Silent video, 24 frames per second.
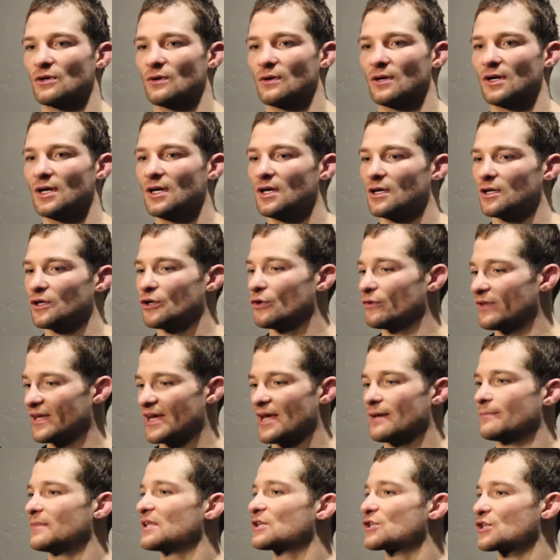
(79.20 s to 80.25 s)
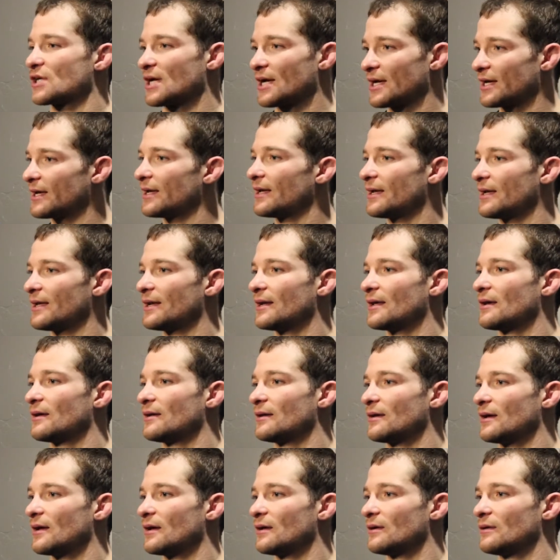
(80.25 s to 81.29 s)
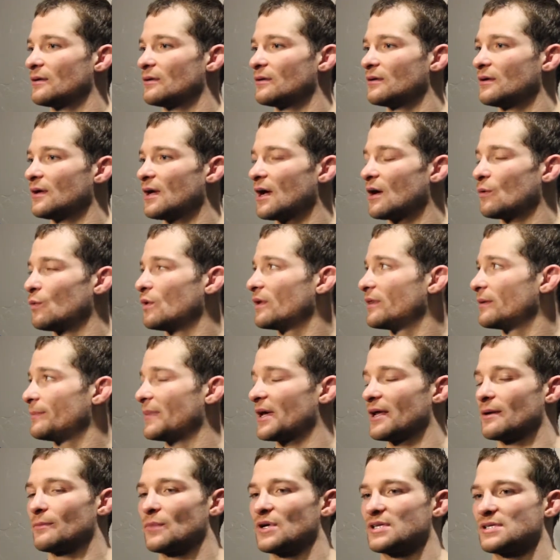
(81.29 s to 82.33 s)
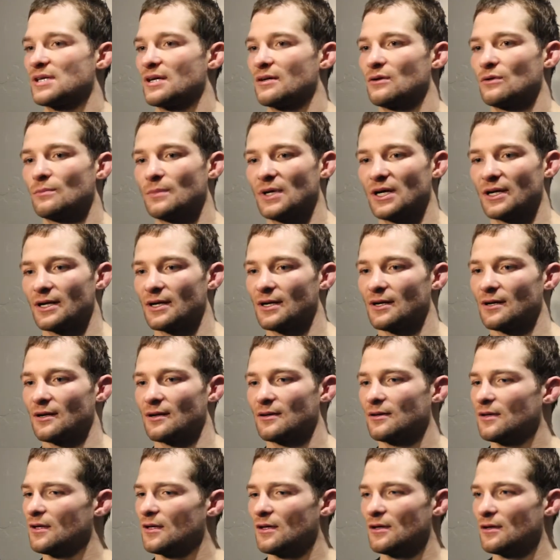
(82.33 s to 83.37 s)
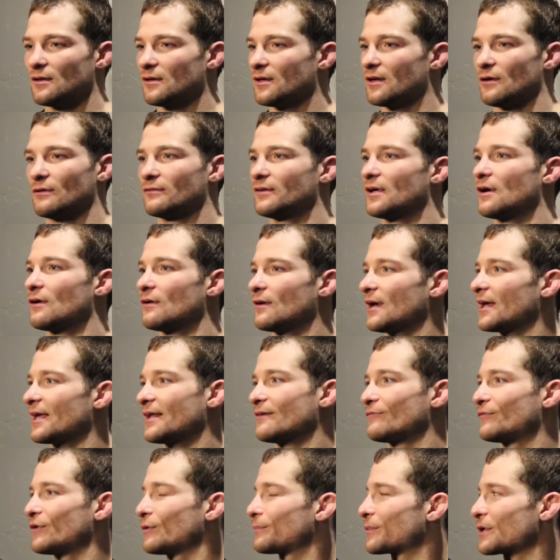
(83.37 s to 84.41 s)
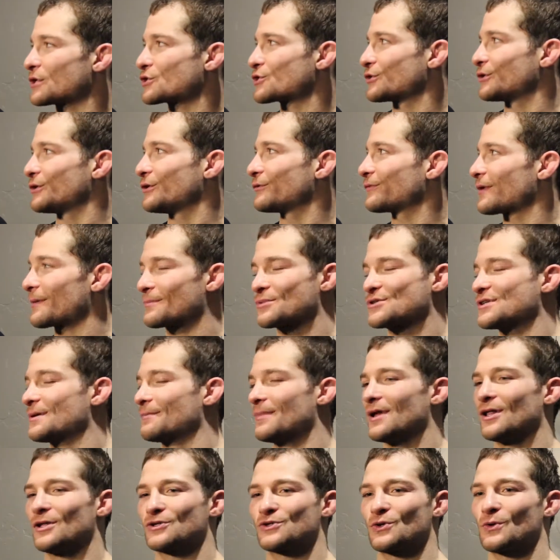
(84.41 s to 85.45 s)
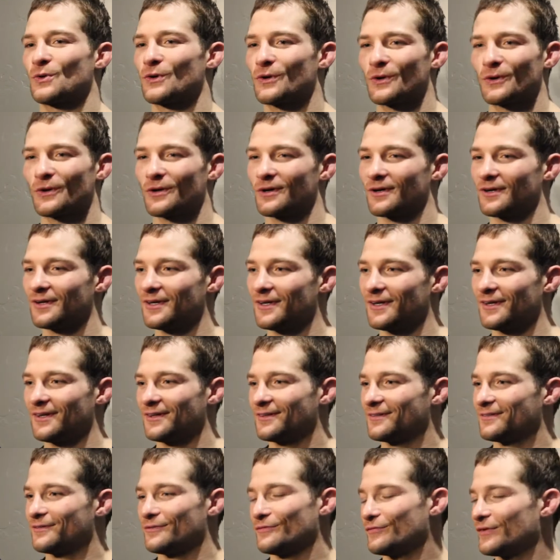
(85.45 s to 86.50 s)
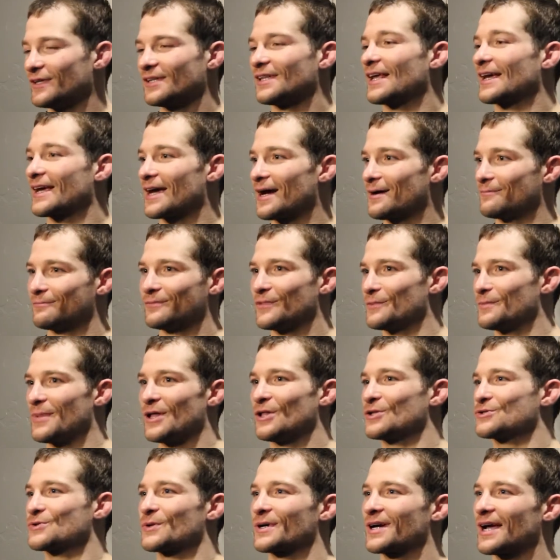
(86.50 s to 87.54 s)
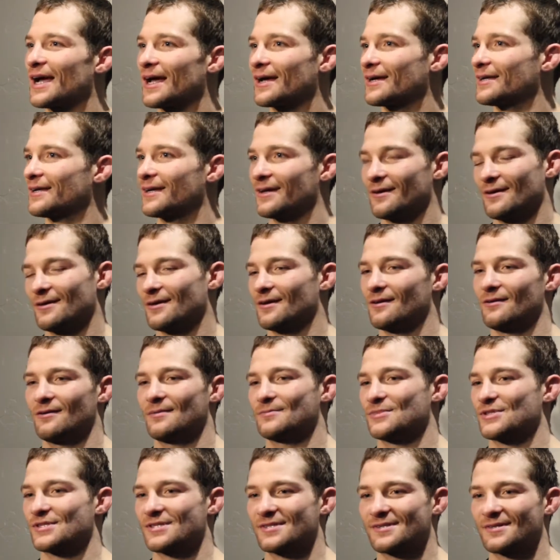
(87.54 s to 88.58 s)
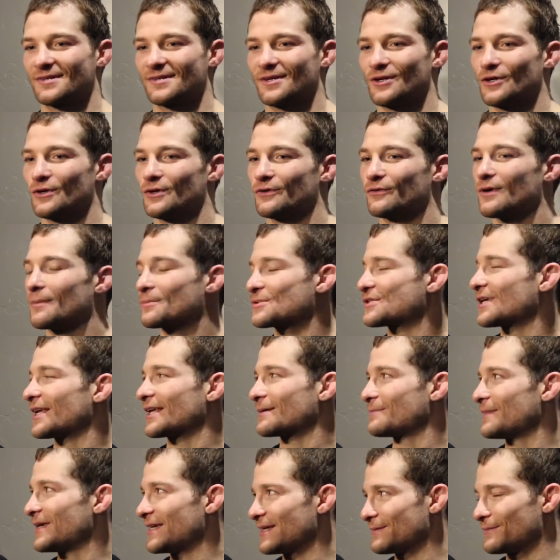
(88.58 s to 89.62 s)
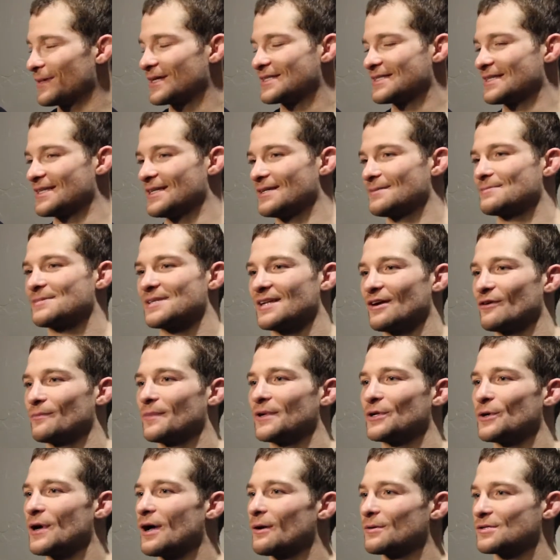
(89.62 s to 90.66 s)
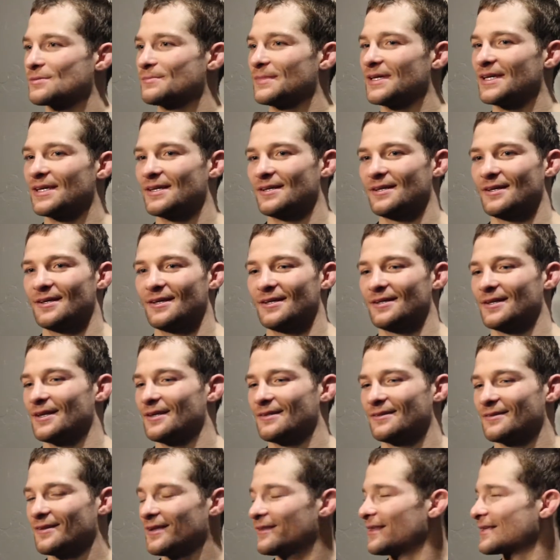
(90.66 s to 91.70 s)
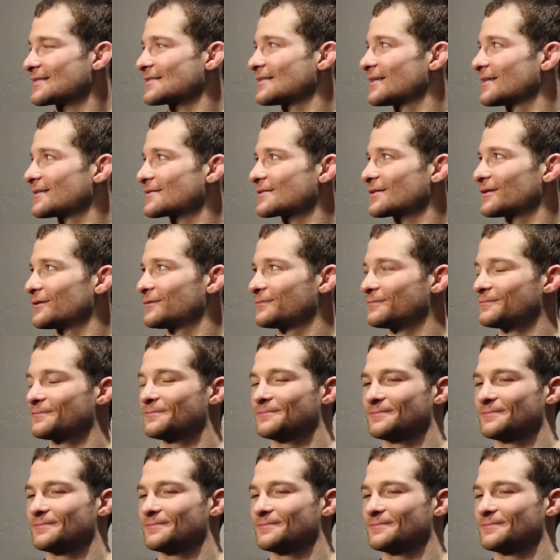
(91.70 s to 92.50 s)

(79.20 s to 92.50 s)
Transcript: So they gave me the shot and I won the bantamweight title. But I didn't feel pressure to represent Bellator or feel like I'm the Bellator guy in here. I'm just representing me and my teams and everybody who helps me, and that's it. So